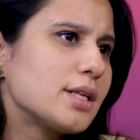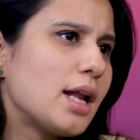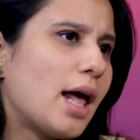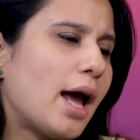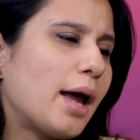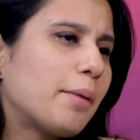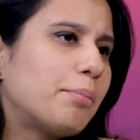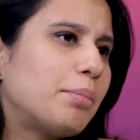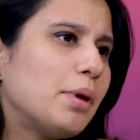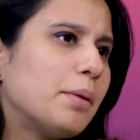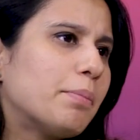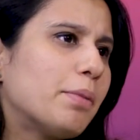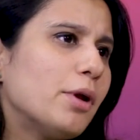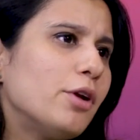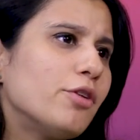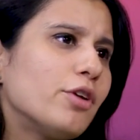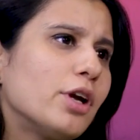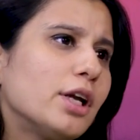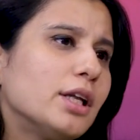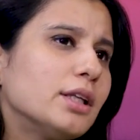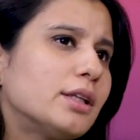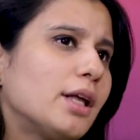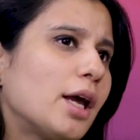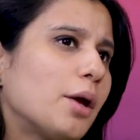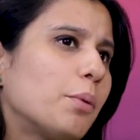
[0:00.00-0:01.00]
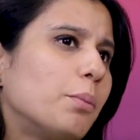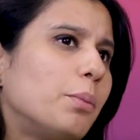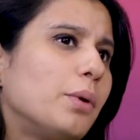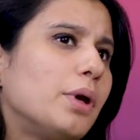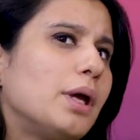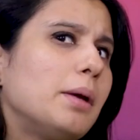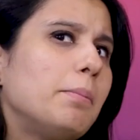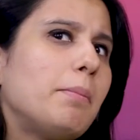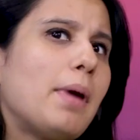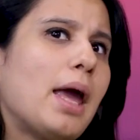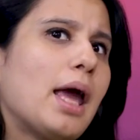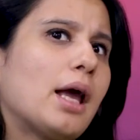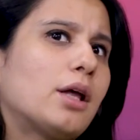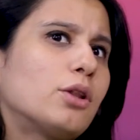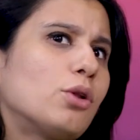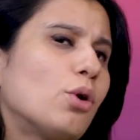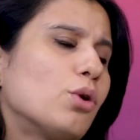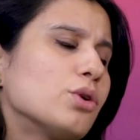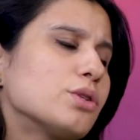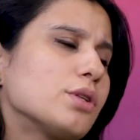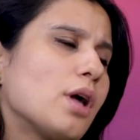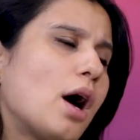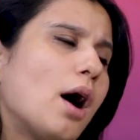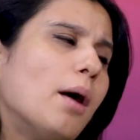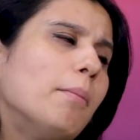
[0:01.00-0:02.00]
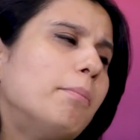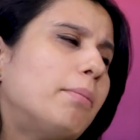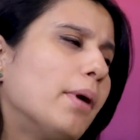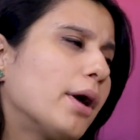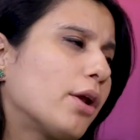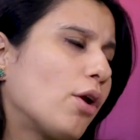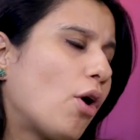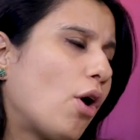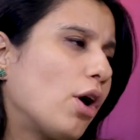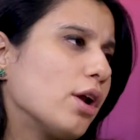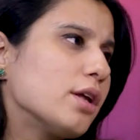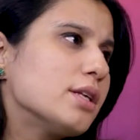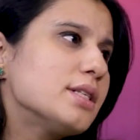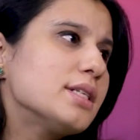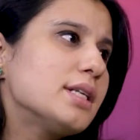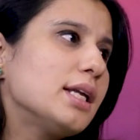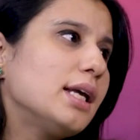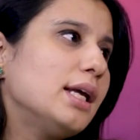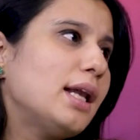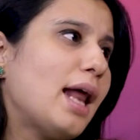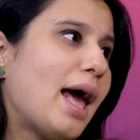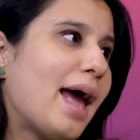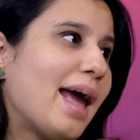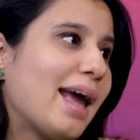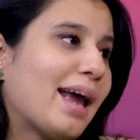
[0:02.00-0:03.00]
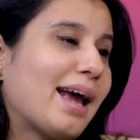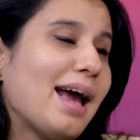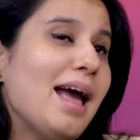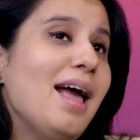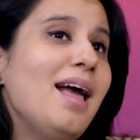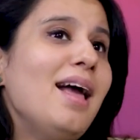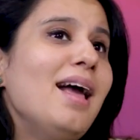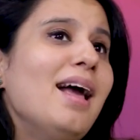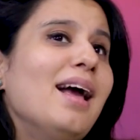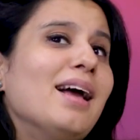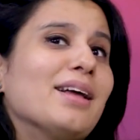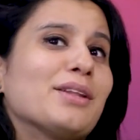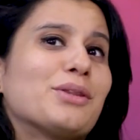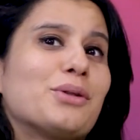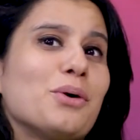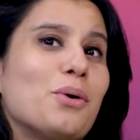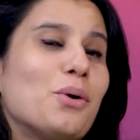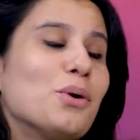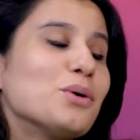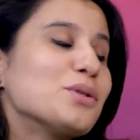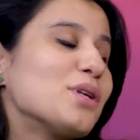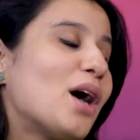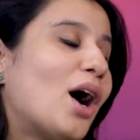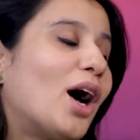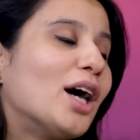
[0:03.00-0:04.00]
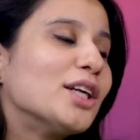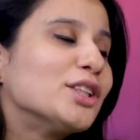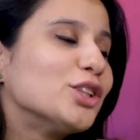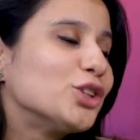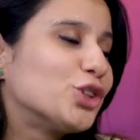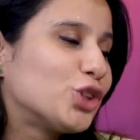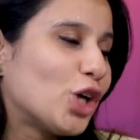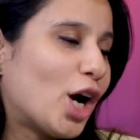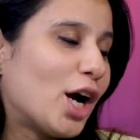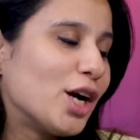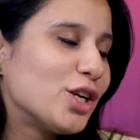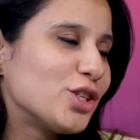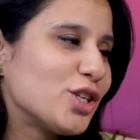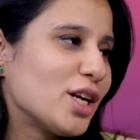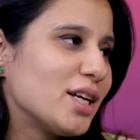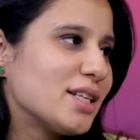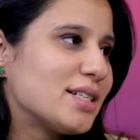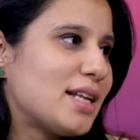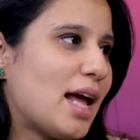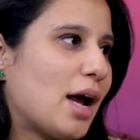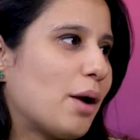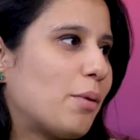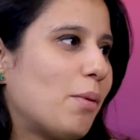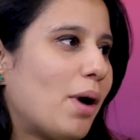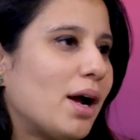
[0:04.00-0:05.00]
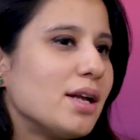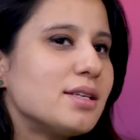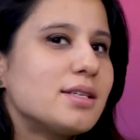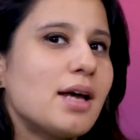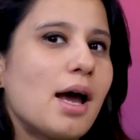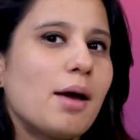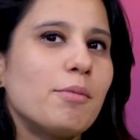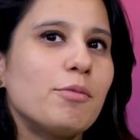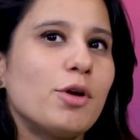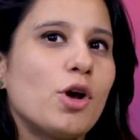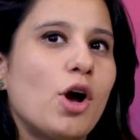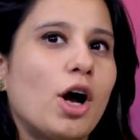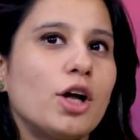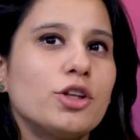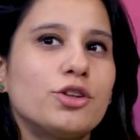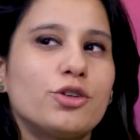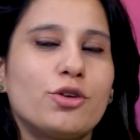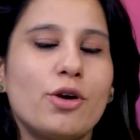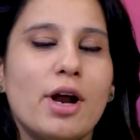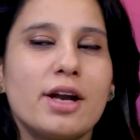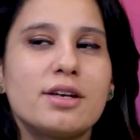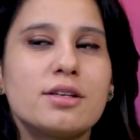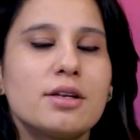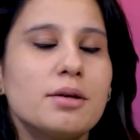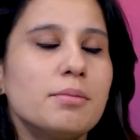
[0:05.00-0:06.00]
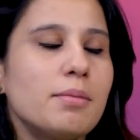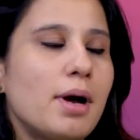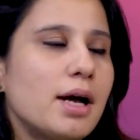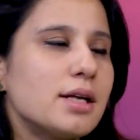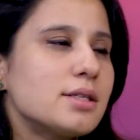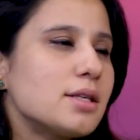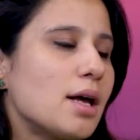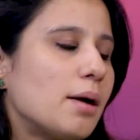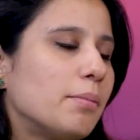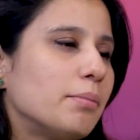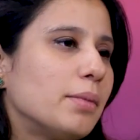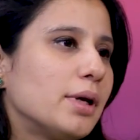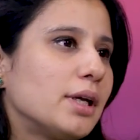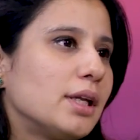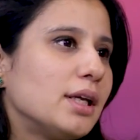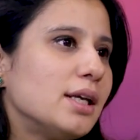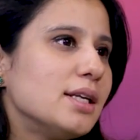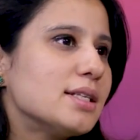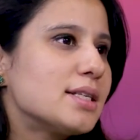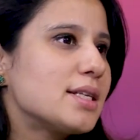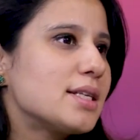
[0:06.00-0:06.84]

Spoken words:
Like people really think we make those up, but honestly like those are the charges. Like one time we got threatened by somebody